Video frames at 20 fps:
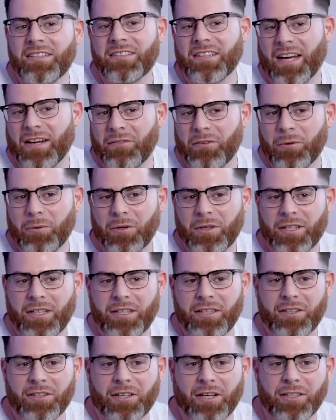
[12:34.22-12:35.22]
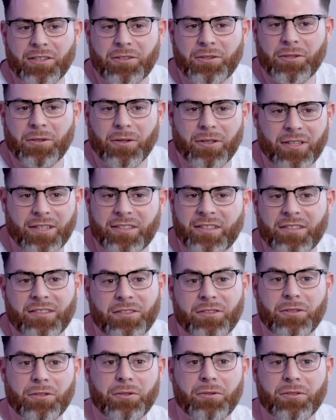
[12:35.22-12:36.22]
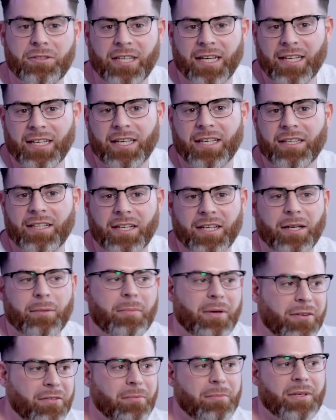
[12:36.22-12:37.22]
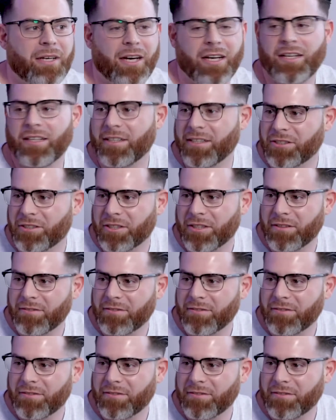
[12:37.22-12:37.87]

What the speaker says: everyone in your country, or this is you taking like above and beyond initiative?